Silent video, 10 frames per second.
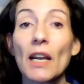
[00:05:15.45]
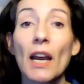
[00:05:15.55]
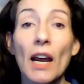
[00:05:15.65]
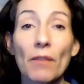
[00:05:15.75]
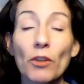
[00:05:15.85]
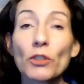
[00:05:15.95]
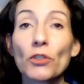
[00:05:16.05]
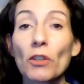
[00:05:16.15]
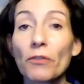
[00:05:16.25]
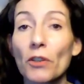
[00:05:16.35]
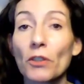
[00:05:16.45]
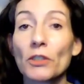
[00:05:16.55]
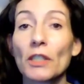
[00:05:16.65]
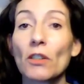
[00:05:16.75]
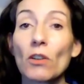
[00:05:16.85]
have also
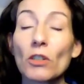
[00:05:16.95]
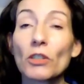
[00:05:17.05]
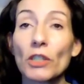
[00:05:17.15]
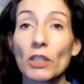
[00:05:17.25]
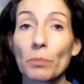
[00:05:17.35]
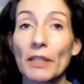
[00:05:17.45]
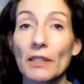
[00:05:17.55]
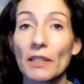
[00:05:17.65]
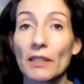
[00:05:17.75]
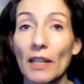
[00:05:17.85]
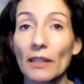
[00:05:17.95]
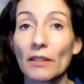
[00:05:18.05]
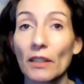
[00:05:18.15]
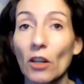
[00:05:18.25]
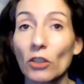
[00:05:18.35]
frozen or suspended that
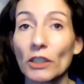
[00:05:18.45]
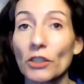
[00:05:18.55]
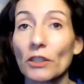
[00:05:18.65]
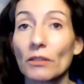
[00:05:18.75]
recognition.